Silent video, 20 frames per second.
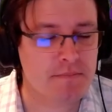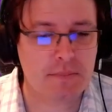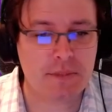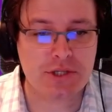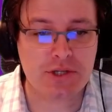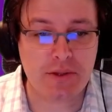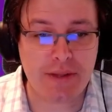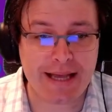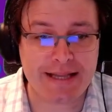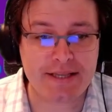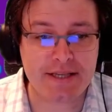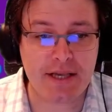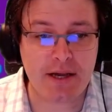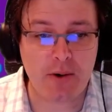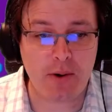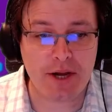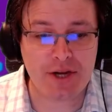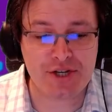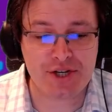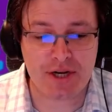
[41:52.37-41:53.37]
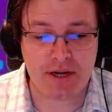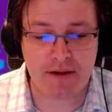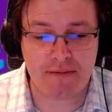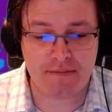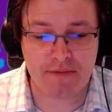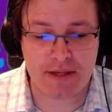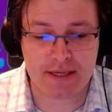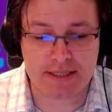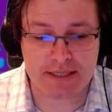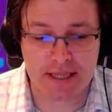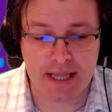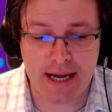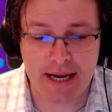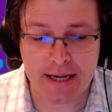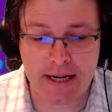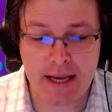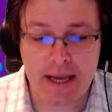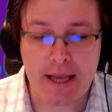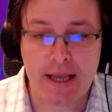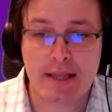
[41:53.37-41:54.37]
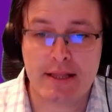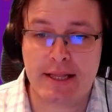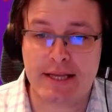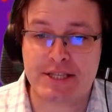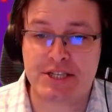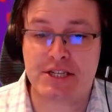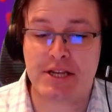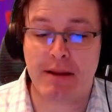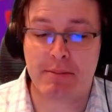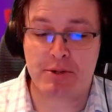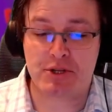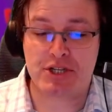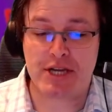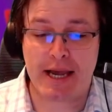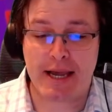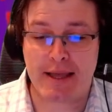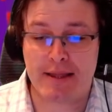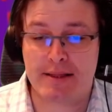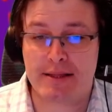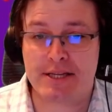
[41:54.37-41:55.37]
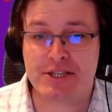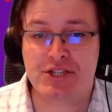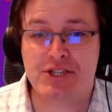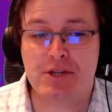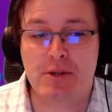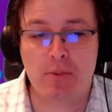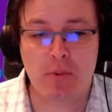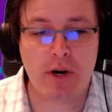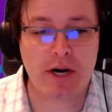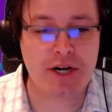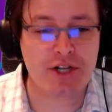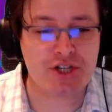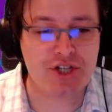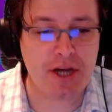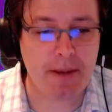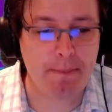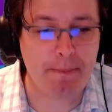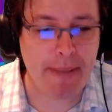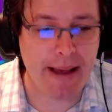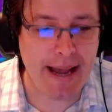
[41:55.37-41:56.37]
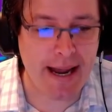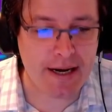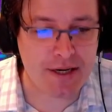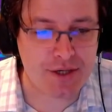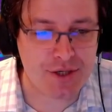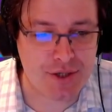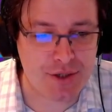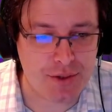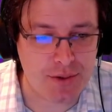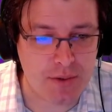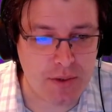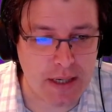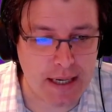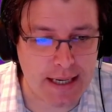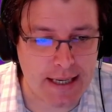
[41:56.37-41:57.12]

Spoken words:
So that's the equation of this line. Let's double check it. We're going to jump back to